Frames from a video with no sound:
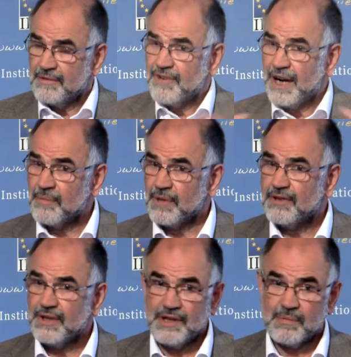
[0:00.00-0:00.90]

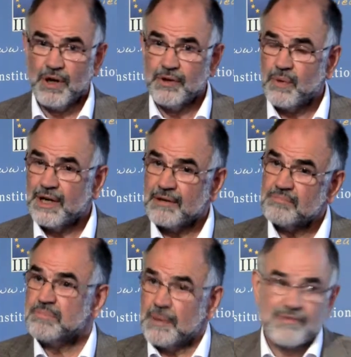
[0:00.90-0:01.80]
environment is one
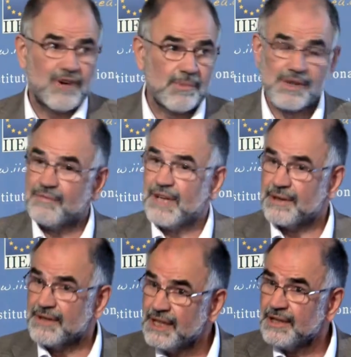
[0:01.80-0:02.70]
where perhaps farmers have
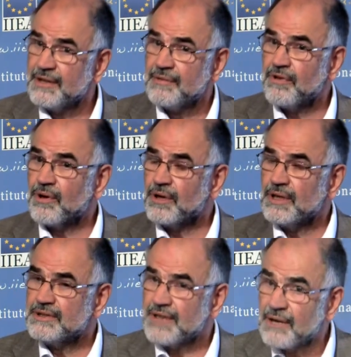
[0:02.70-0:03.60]
less need
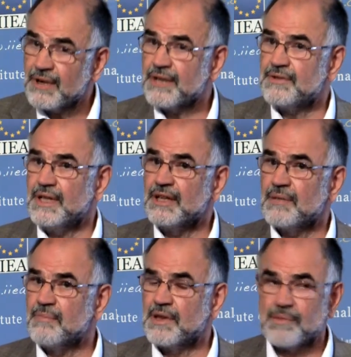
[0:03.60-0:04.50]
for direct
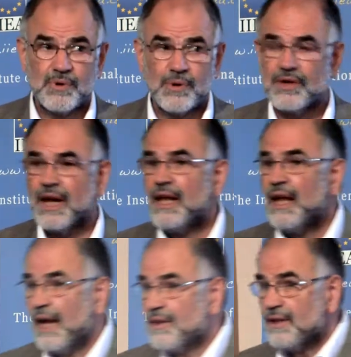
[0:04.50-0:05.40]
income support
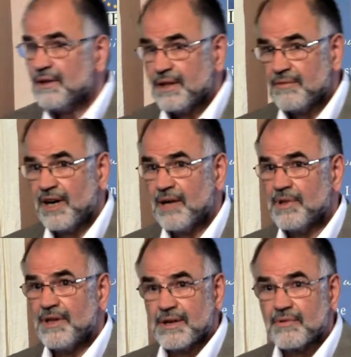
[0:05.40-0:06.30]
and the
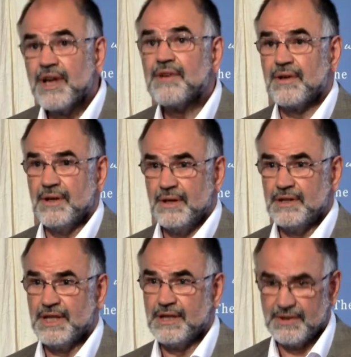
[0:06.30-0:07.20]
environment has greater
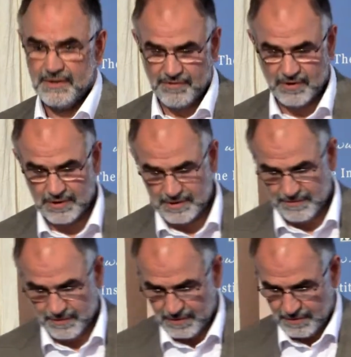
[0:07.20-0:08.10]
need for
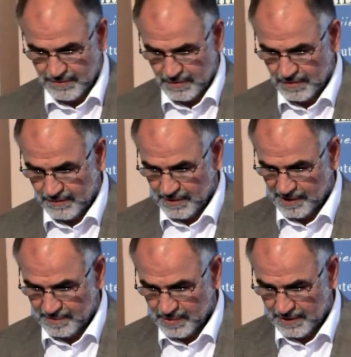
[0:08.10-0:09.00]

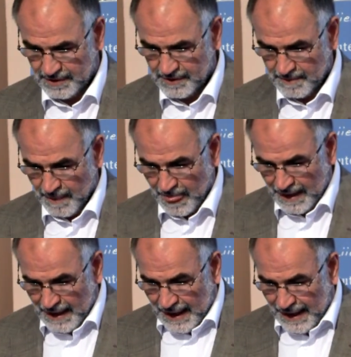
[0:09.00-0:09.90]
support.
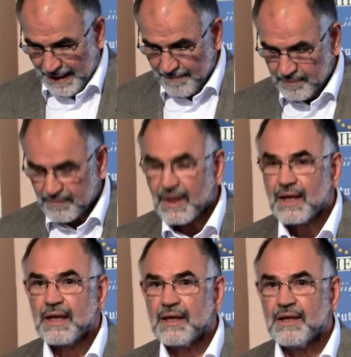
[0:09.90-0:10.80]

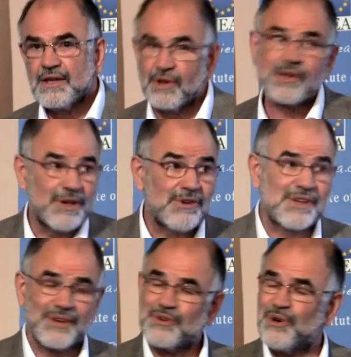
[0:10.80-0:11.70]
It's also
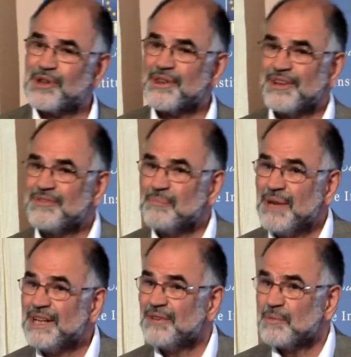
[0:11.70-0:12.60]
interesting, of course, that
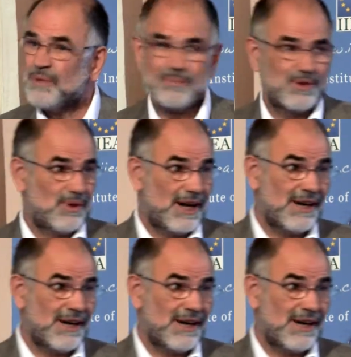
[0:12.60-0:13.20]
many of the people who